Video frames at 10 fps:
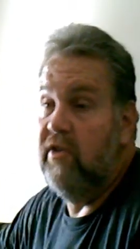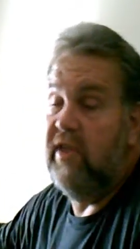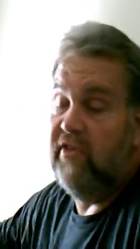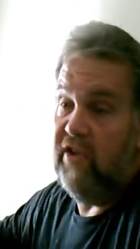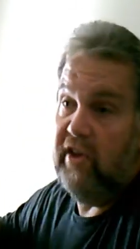
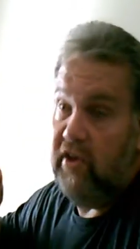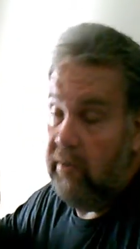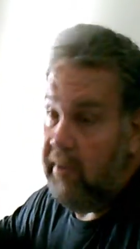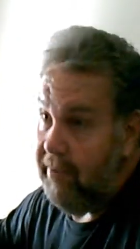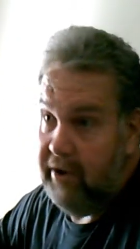So this
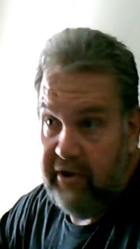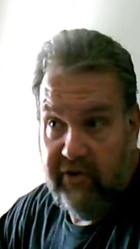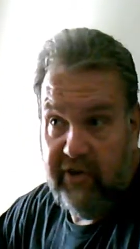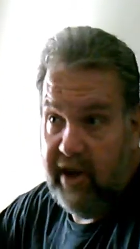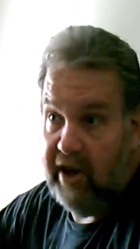thing's going to be
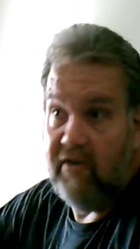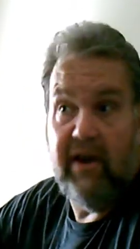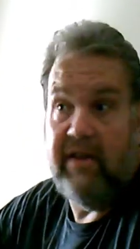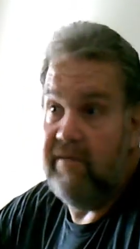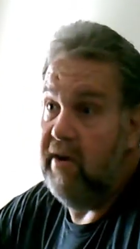able to just
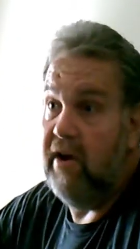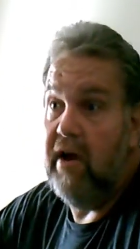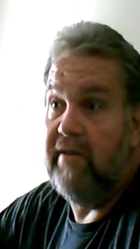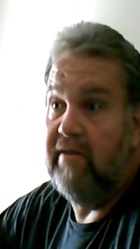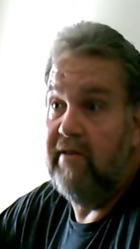take right the
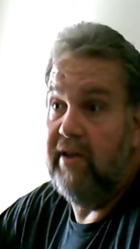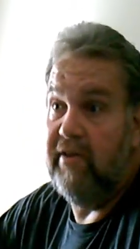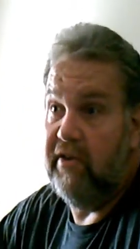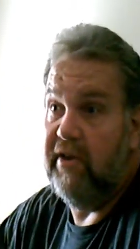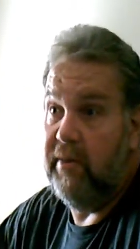frig
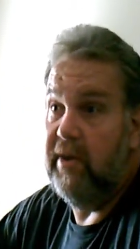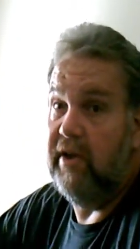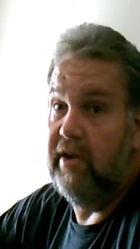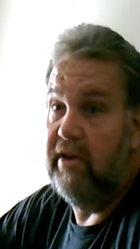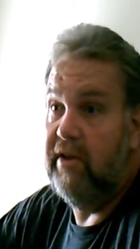off. It
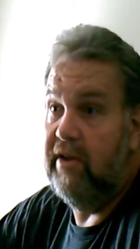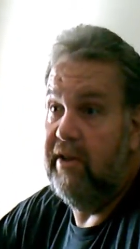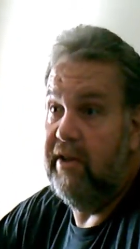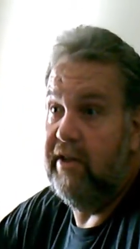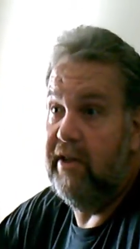really will.
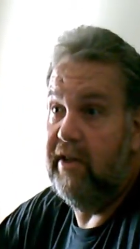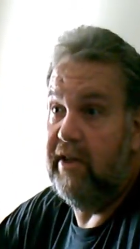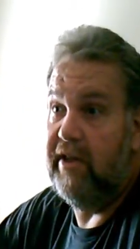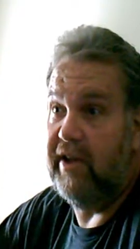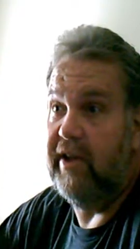
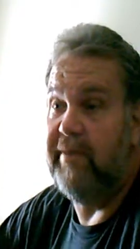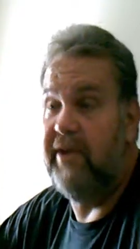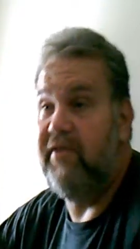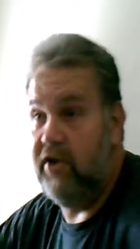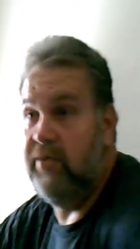
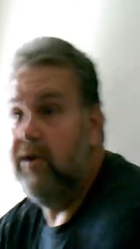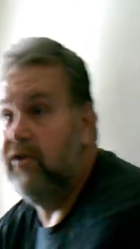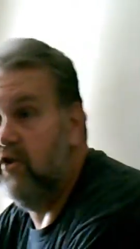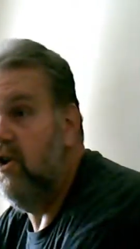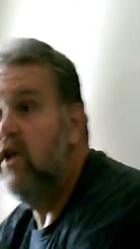If
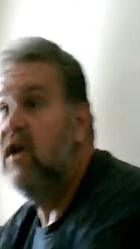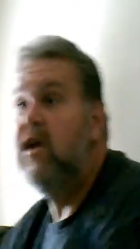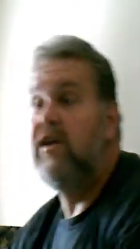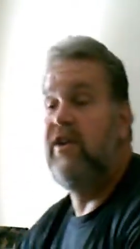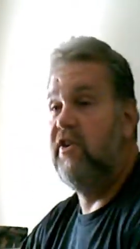you can picture,
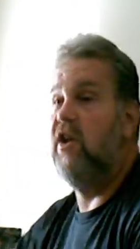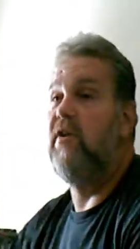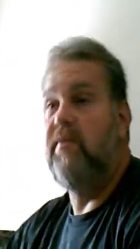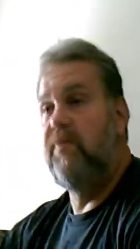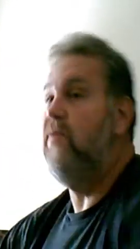
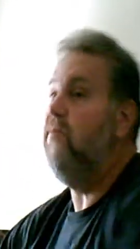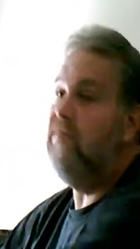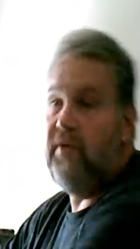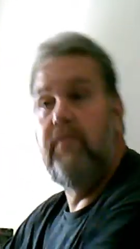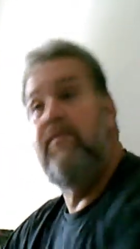you're going
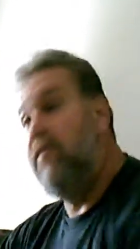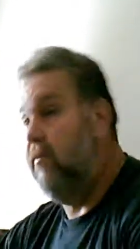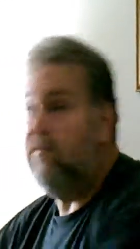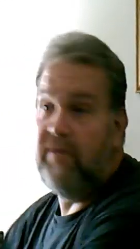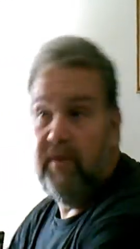poop, poop,
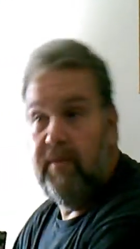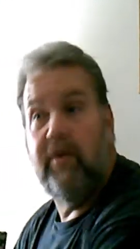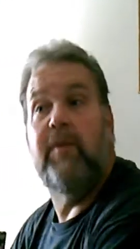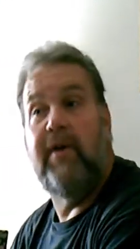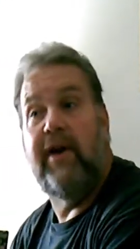poop,
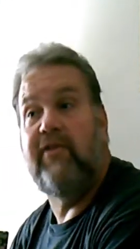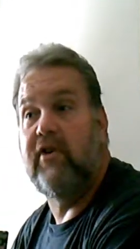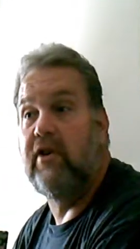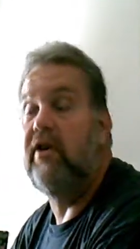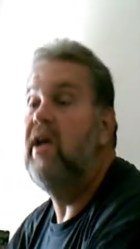poop on a
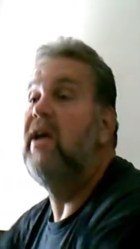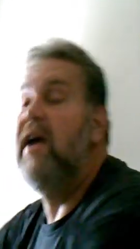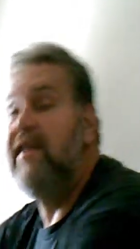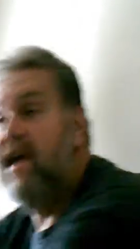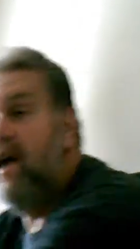bicycle,
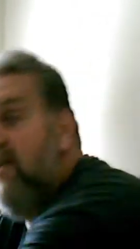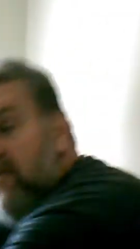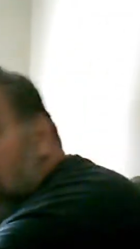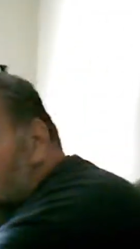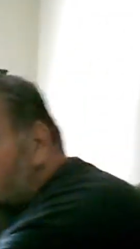and
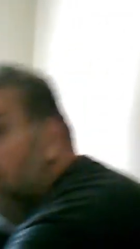now you've